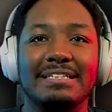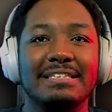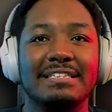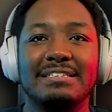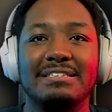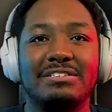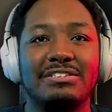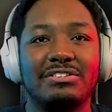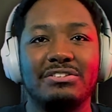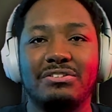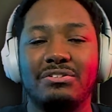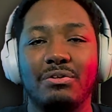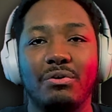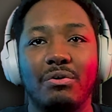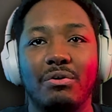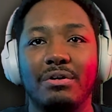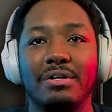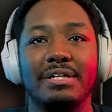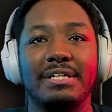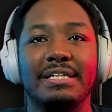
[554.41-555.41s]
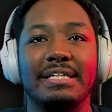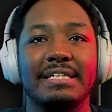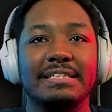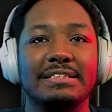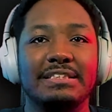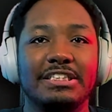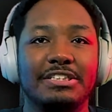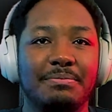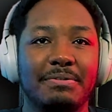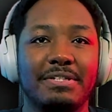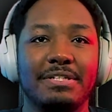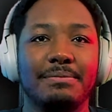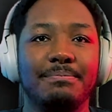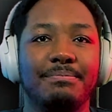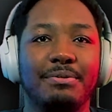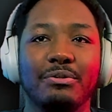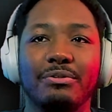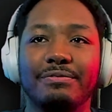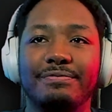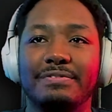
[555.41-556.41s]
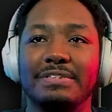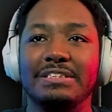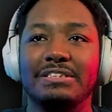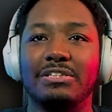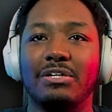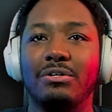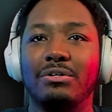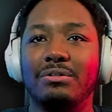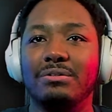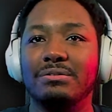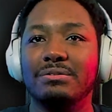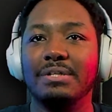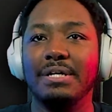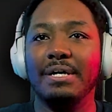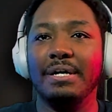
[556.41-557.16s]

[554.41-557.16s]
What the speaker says: This story has just been beautifully told.